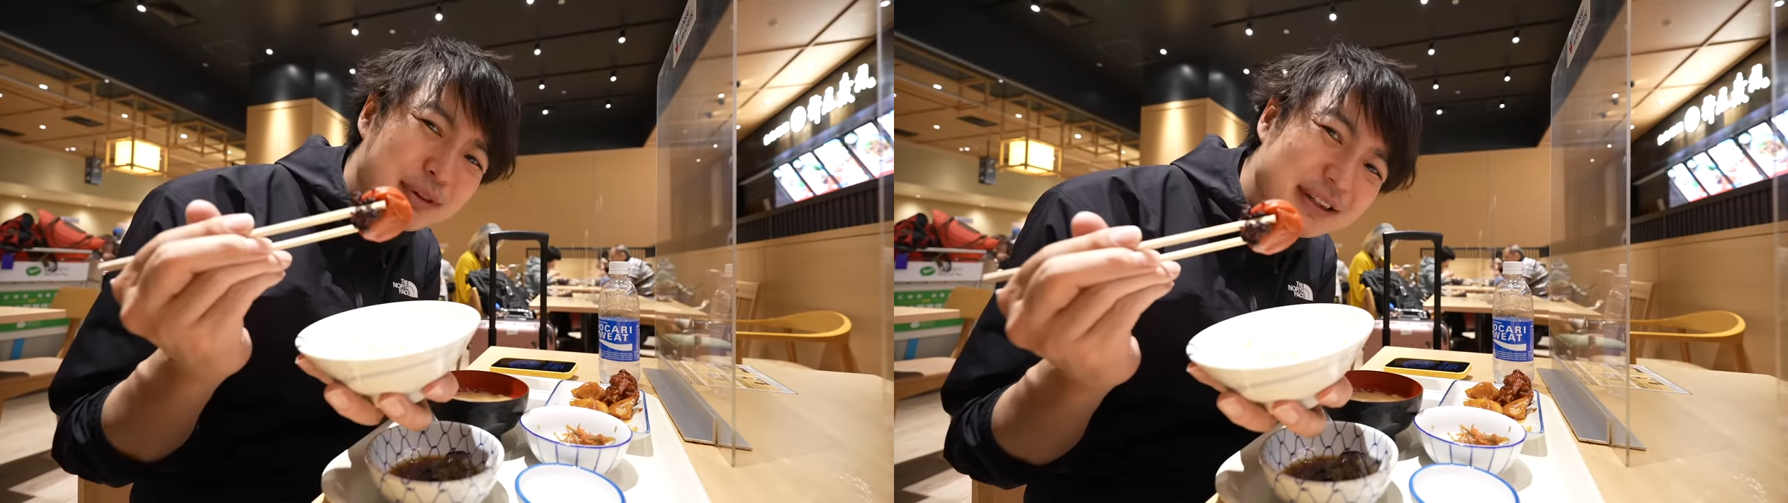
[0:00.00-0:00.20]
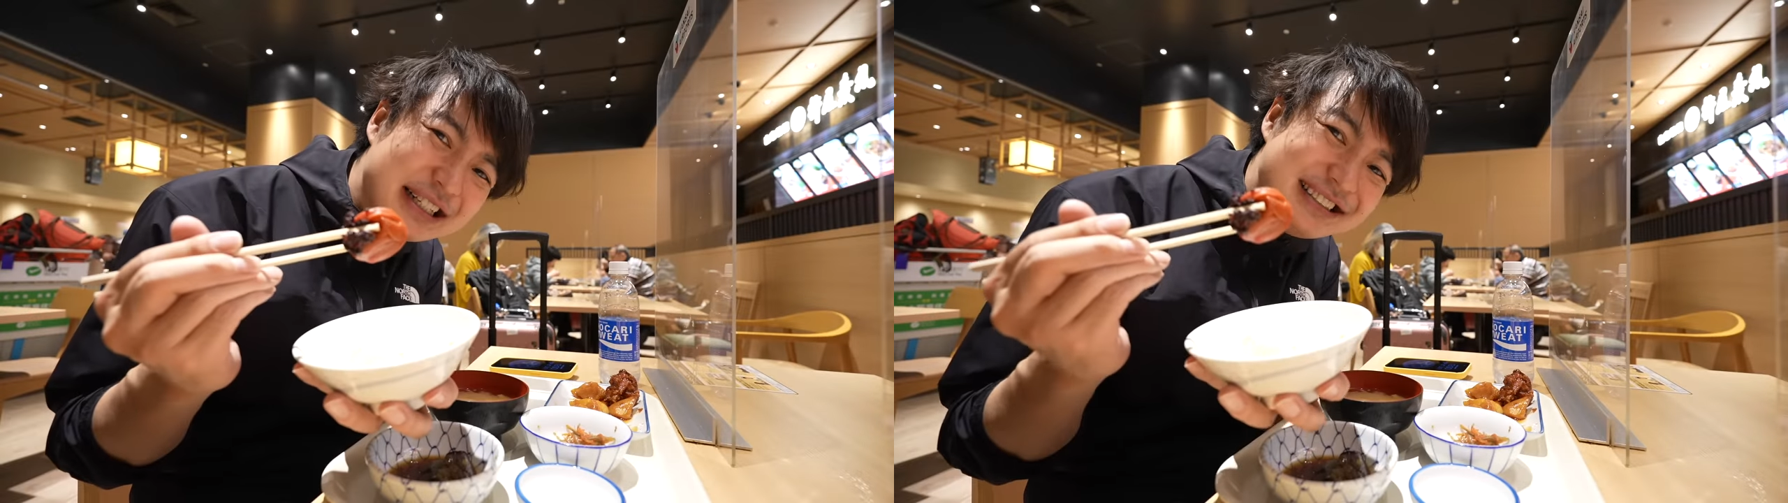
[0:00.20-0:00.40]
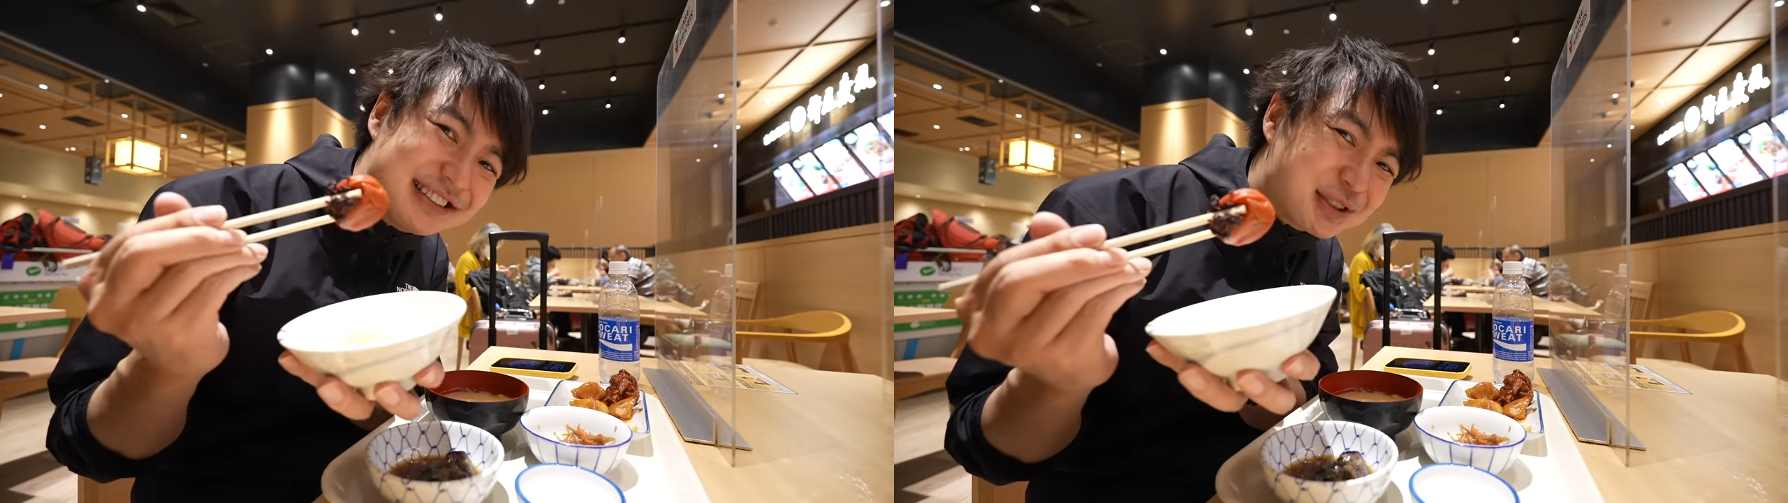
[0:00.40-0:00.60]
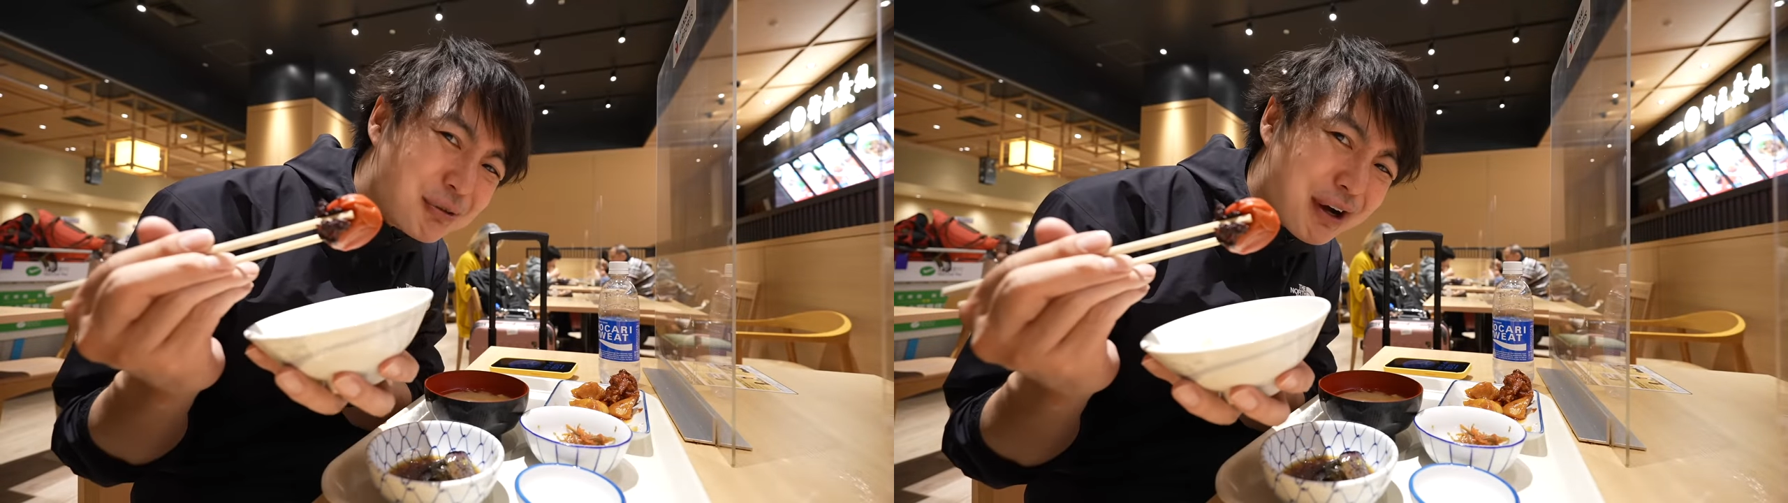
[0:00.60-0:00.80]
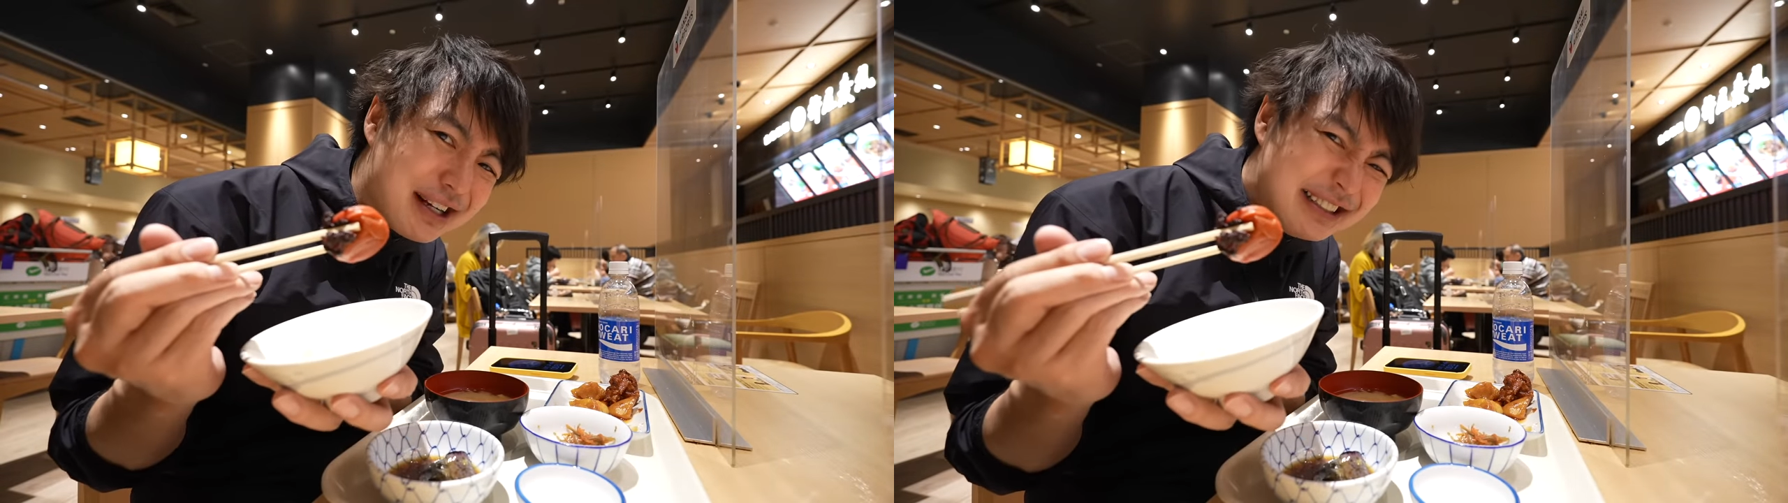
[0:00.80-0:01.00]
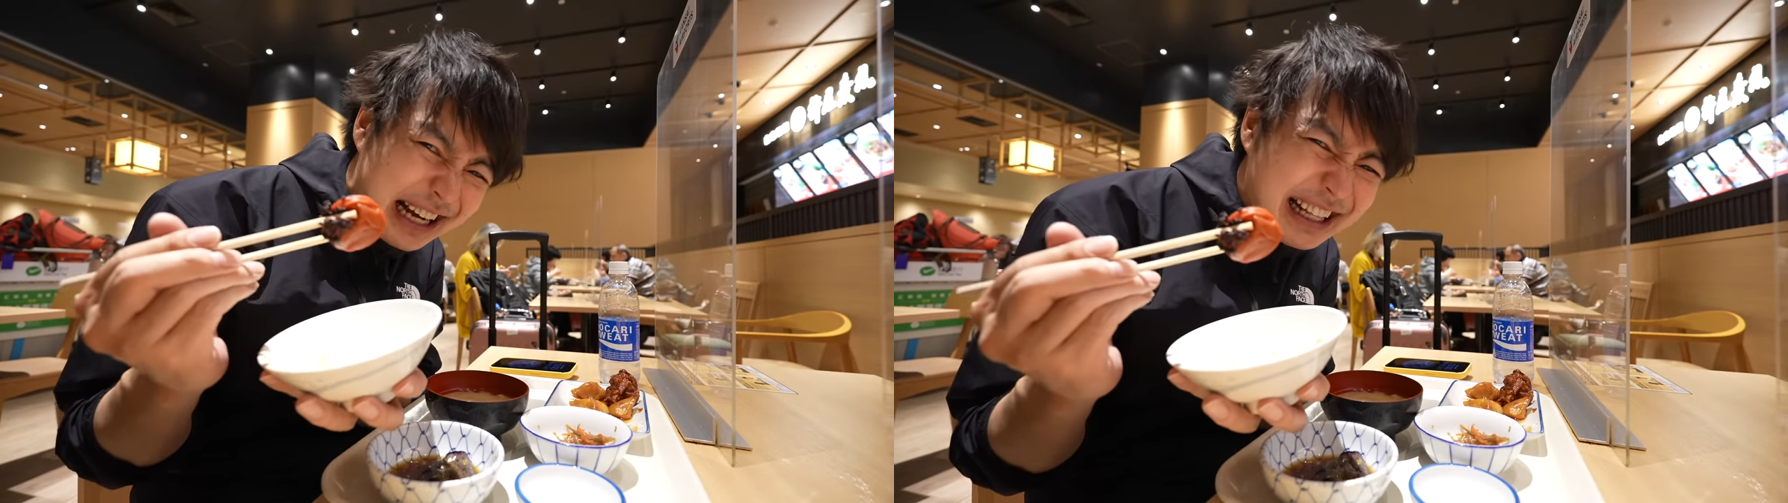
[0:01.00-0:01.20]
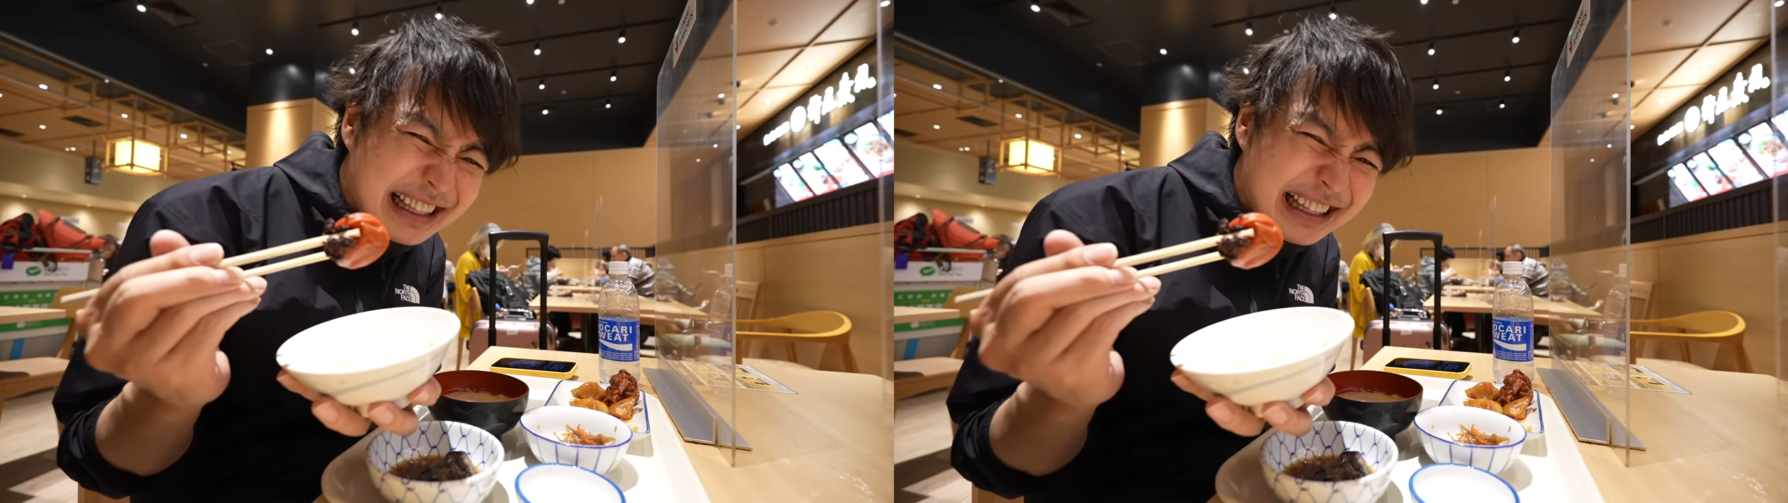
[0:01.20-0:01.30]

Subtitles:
Please try it at